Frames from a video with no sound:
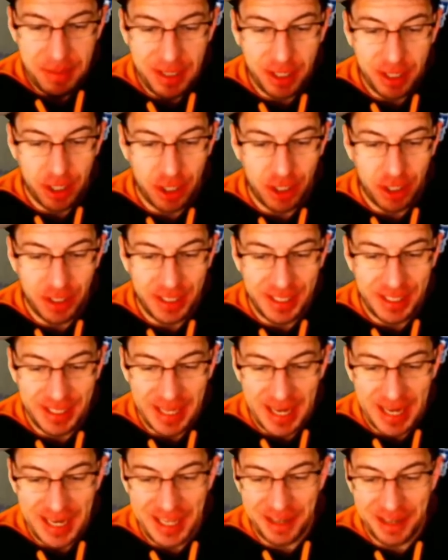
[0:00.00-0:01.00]
Kurd can
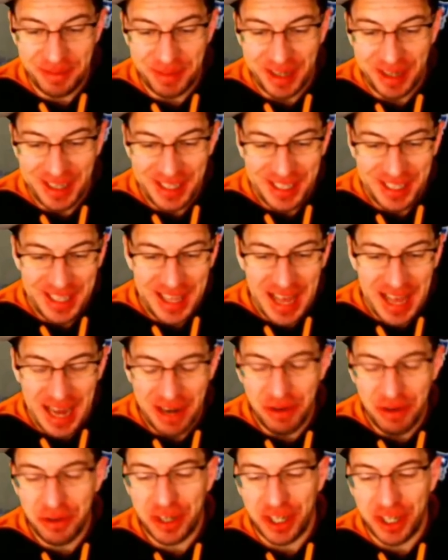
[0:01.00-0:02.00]
get him. I
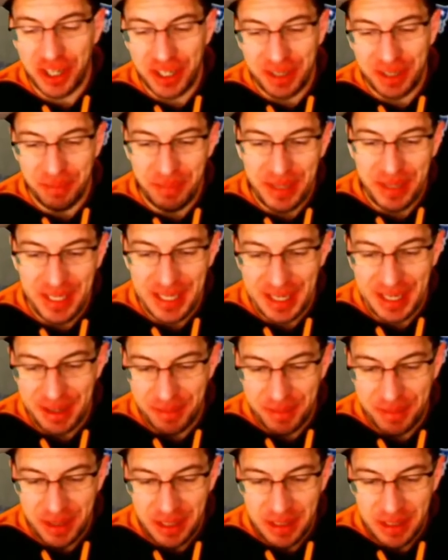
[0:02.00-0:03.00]
know Kurd can beat
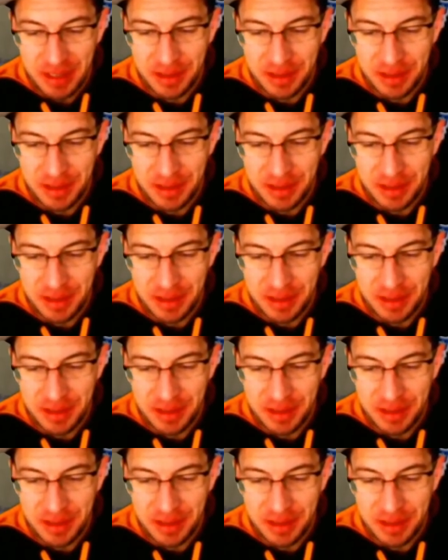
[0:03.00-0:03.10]
him.